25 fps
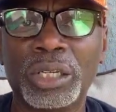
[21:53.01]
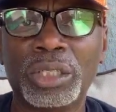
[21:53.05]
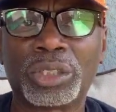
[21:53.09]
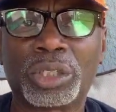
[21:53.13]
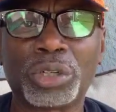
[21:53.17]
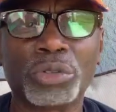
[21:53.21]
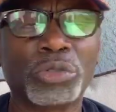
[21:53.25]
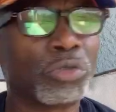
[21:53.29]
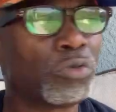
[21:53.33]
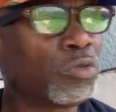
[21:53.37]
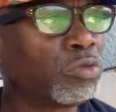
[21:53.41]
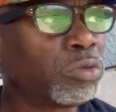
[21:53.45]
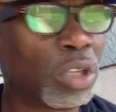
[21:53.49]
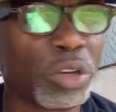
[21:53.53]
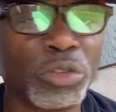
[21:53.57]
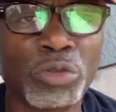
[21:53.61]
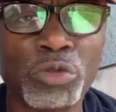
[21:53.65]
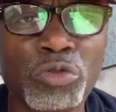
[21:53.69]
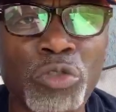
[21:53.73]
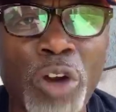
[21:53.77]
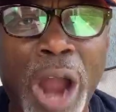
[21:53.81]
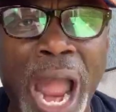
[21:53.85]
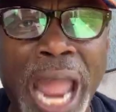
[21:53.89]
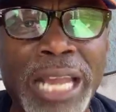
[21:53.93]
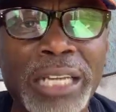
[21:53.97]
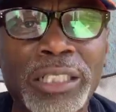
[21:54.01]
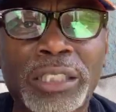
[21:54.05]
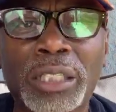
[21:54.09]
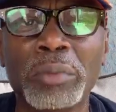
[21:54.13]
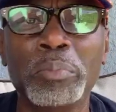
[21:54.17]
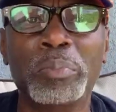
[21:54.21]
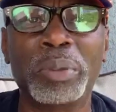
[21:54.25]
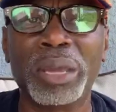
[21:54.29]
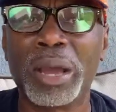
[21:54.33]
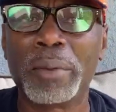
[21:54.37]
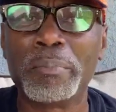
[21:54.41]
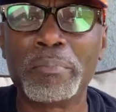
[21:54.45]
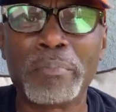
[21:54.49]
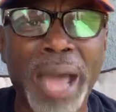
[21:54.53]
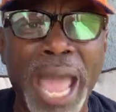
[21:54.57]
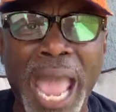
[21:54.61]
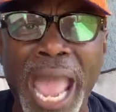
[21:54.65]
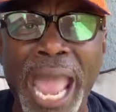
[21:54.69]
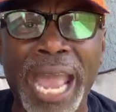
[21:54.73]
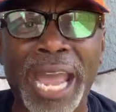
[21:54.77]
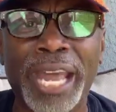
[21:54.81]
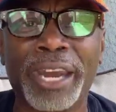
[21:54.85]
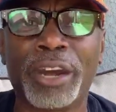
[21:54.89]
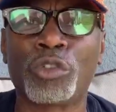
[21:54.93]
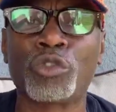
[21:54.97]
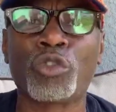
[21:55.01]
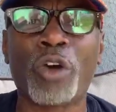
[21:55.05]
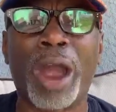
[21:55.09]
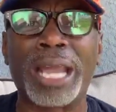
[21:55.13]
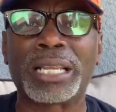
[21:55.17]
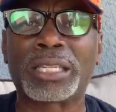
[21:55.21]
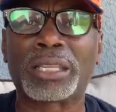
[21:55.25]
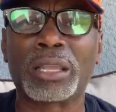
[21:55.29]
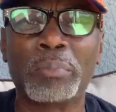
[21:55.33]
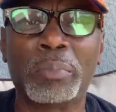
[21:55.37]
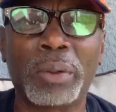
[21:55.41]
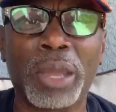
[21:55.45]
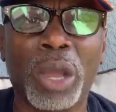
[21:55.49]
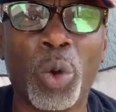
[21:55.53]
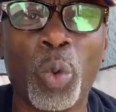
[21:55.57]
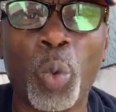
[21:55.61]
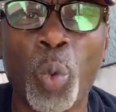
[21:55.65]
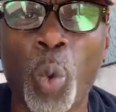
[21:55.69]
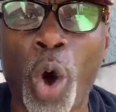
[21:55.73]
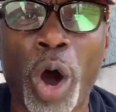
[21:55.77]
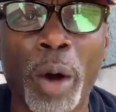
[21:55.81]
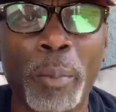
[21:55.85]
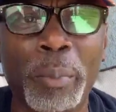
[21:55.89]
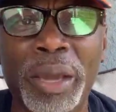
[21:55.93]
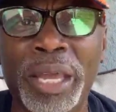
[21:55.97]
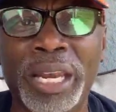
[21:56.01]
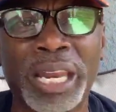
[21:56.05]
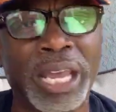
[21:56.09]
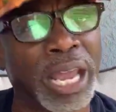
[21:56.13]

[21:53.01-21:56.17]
to the right to be a man, the right to be a woman,